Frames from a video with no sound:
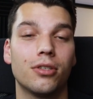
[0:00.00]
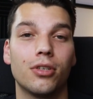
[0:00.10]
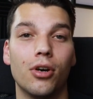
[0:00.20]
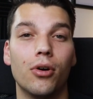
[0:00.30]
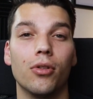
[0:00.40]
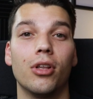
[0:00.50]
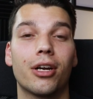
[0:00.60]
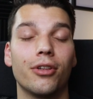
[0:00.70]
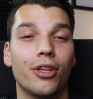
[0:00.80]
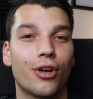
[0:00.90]
So,
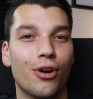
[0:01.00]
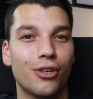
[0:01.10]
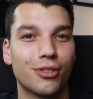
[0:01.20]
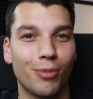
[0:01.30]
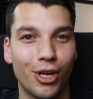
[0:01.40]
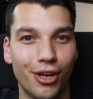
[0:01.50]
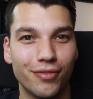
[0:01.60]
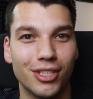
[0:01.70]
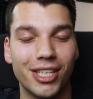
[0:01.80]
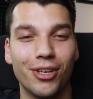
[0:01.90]
luckily, the car is smart
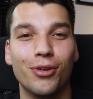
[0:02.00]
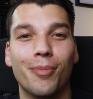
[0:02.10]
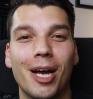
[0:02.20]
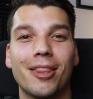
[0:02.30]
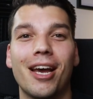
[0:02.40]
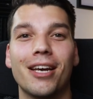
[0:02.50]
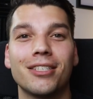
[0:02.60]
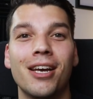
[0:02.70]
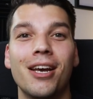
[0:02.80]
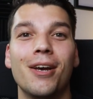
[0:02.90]
enough to tell you about that